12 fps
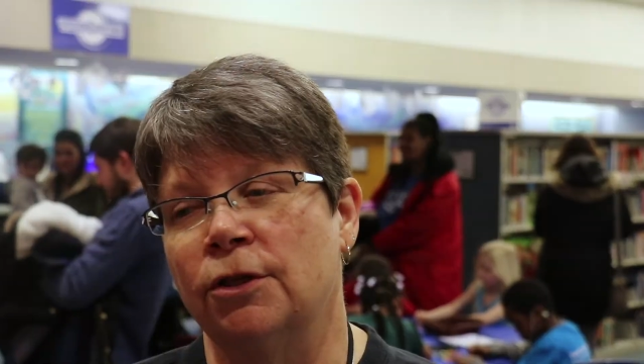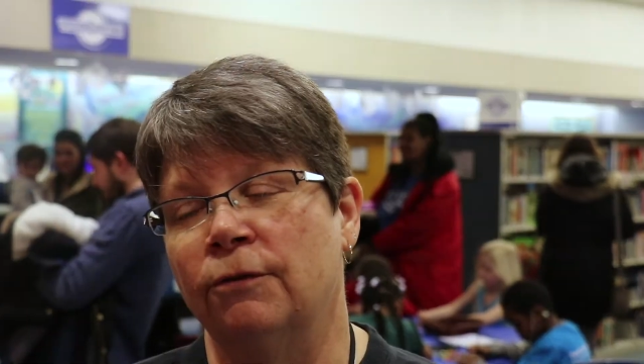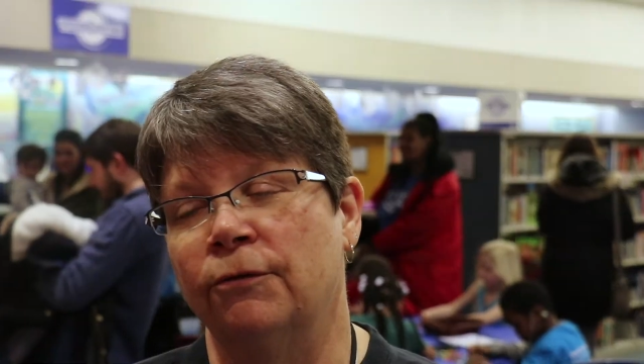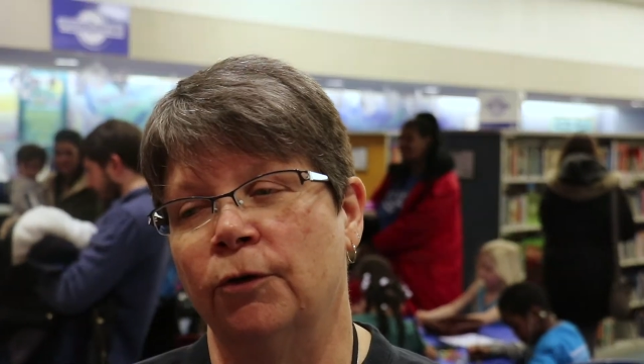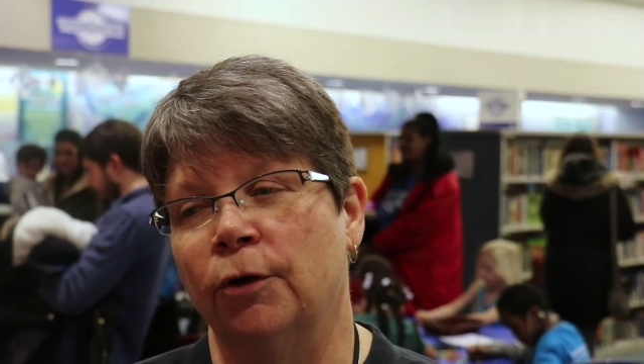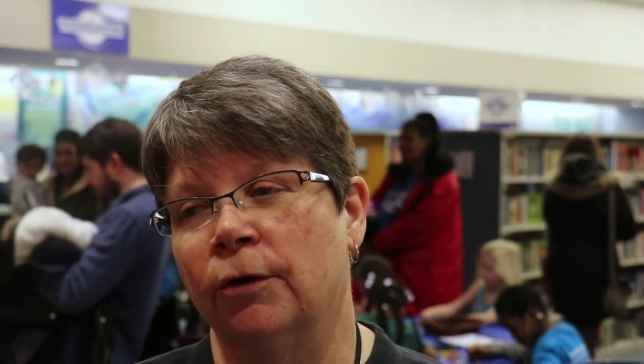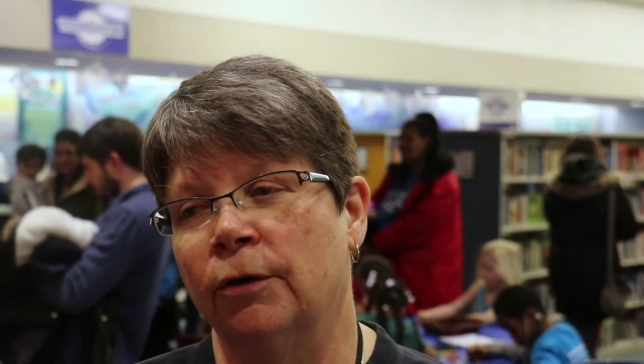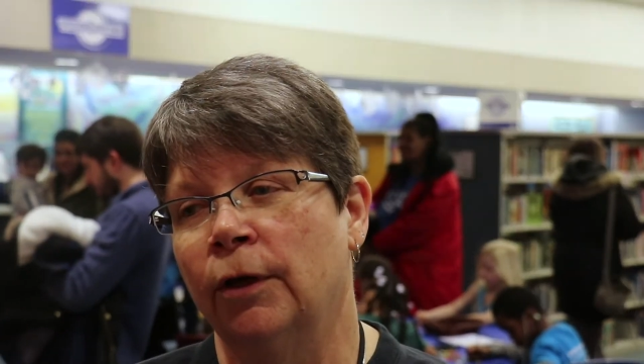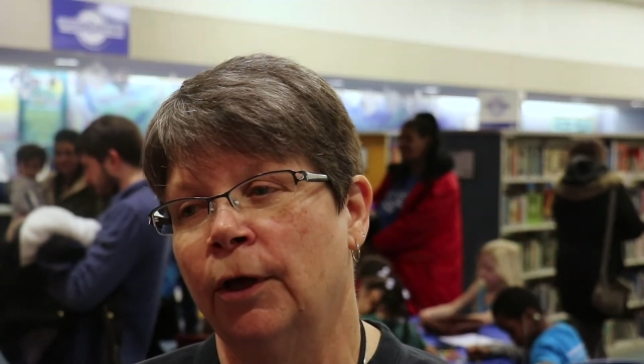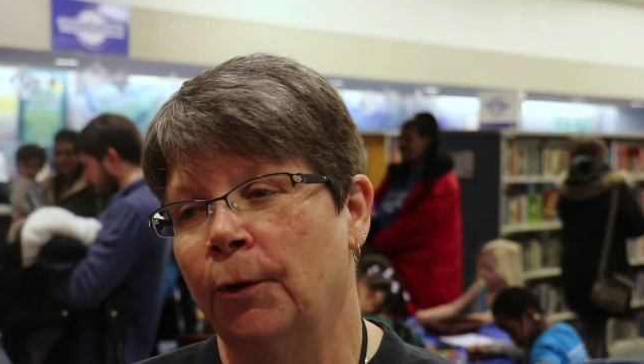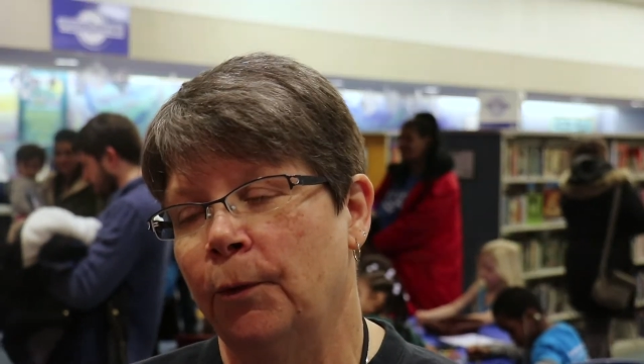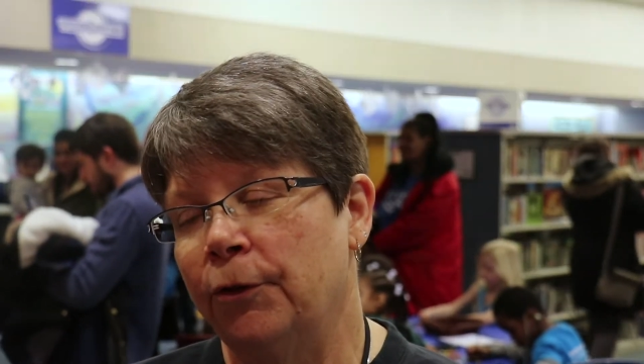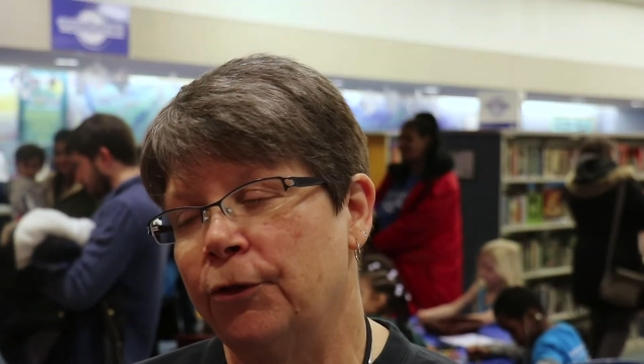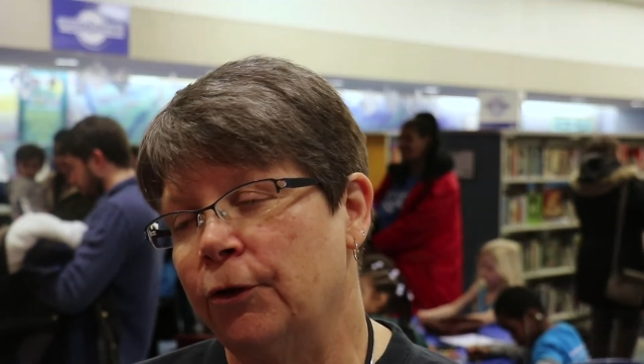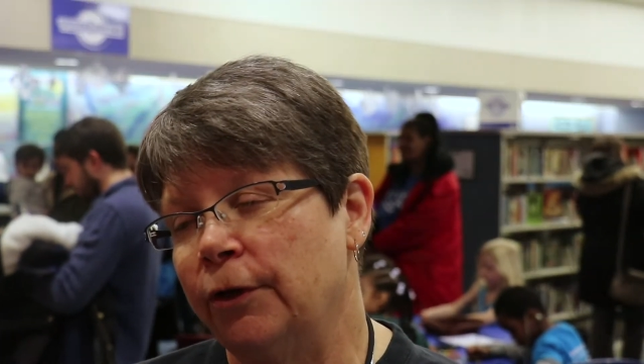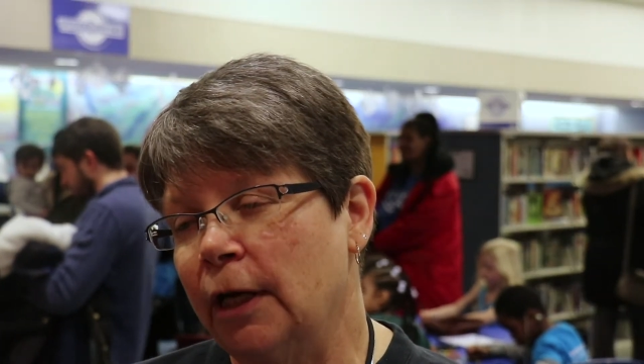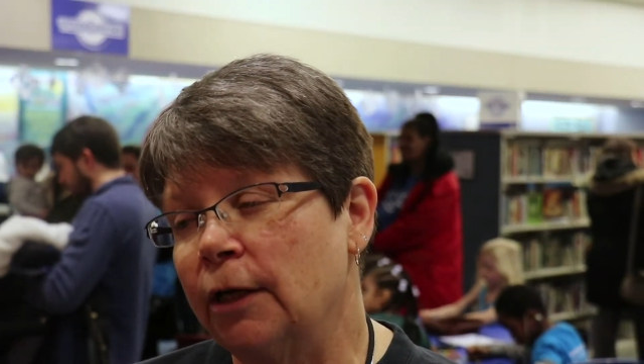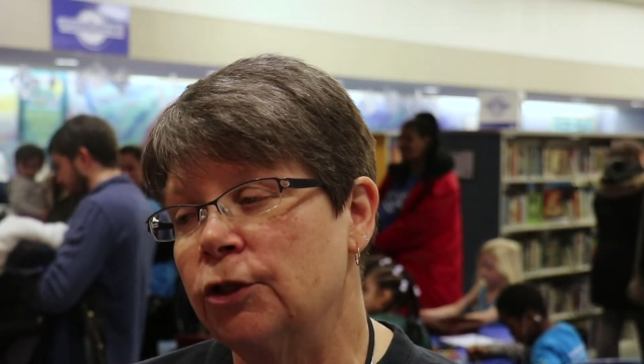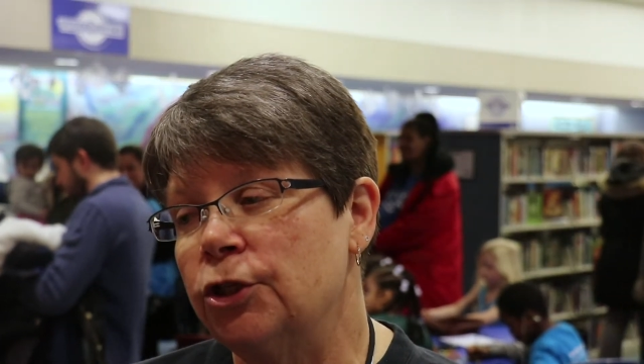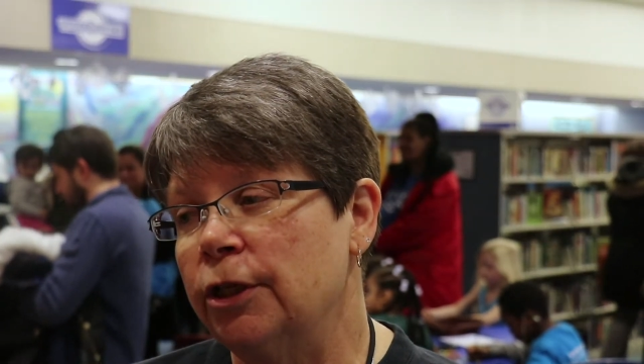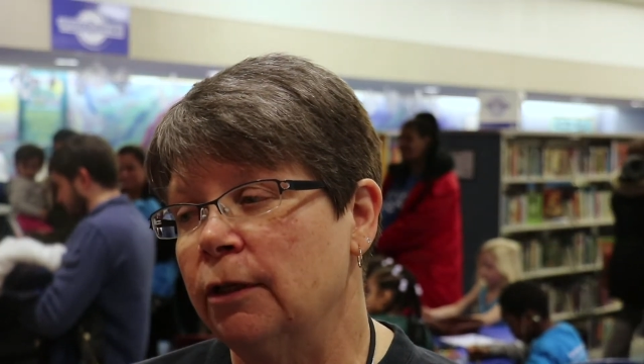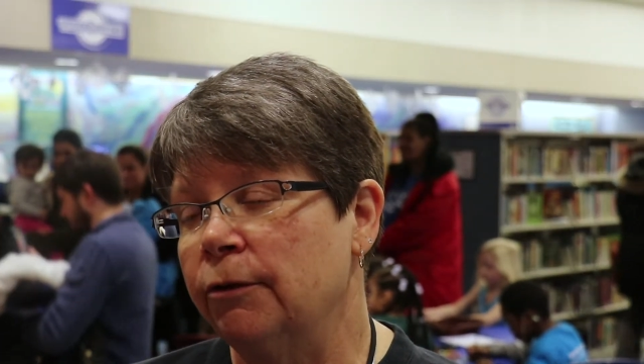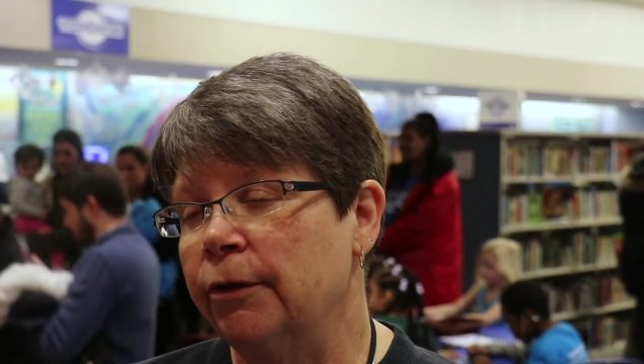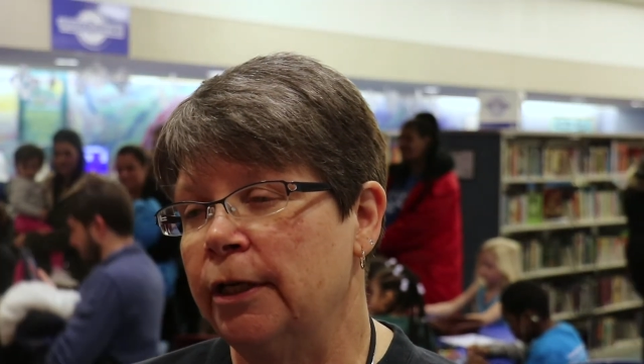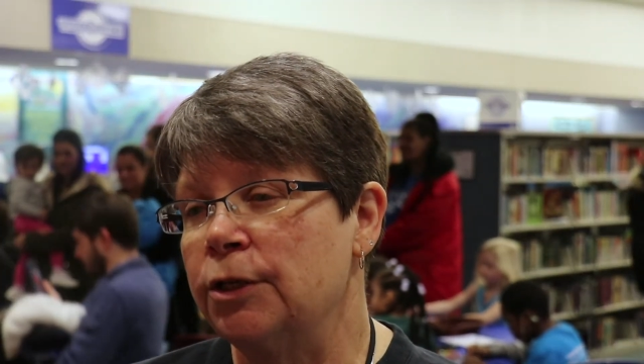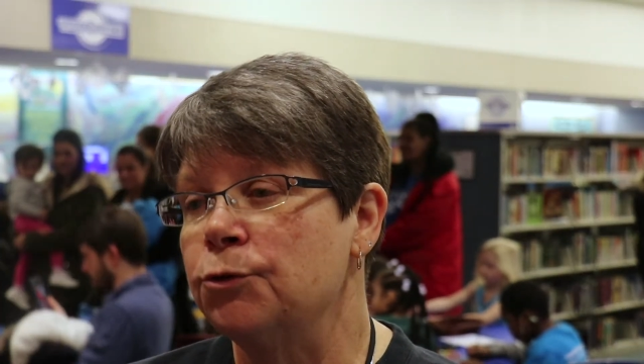do with your young children